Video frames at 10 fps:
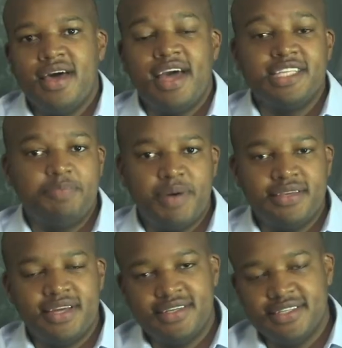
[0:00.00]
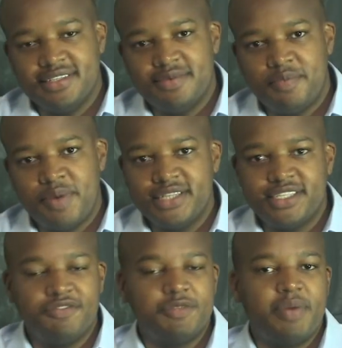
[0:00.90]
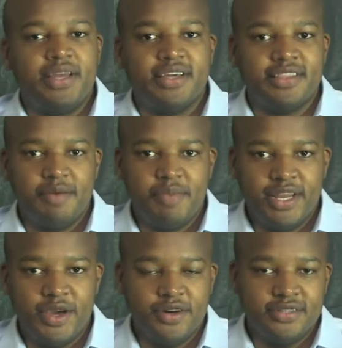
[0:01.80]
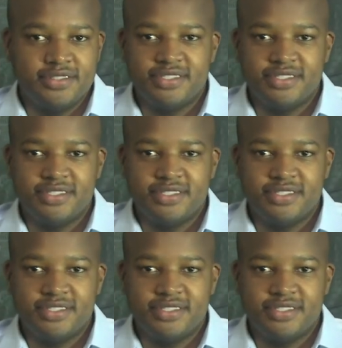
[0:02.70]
And spend they did. But instead of spending their money on